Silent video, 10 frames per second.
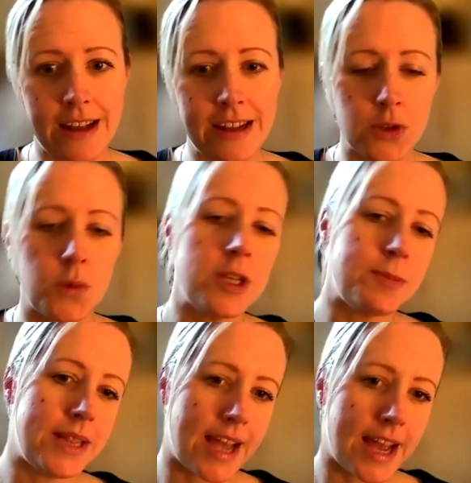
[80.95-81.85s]
And that's always
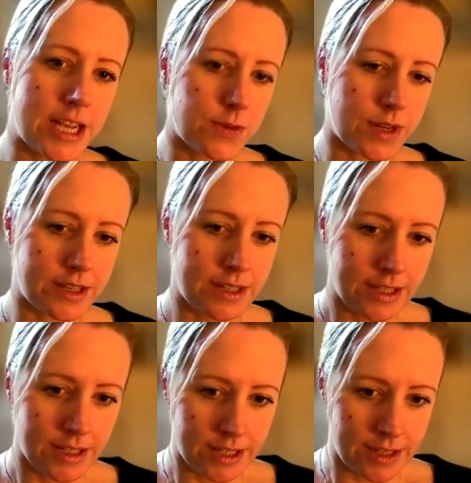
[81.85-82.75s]
been the case
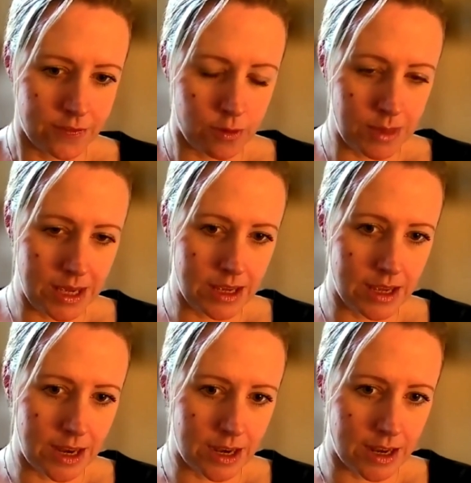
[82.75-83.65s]
for me
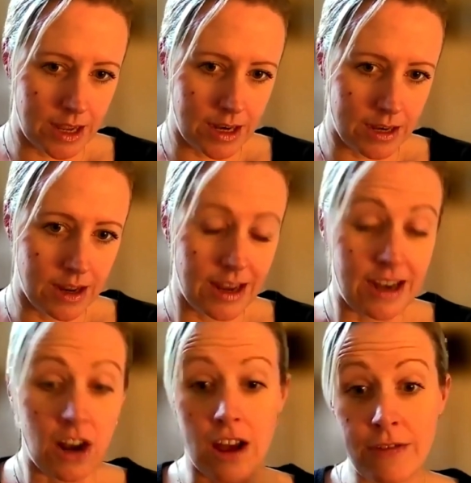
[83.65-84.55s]
in
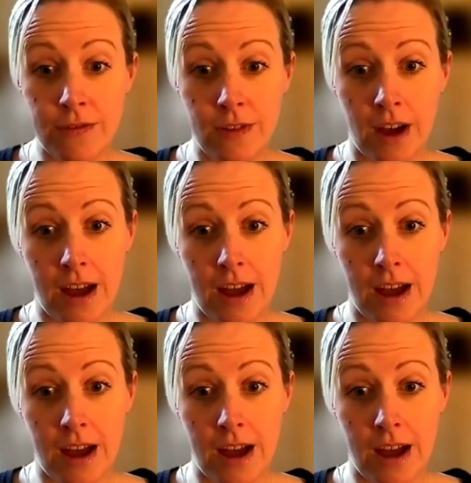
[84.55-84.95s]
life.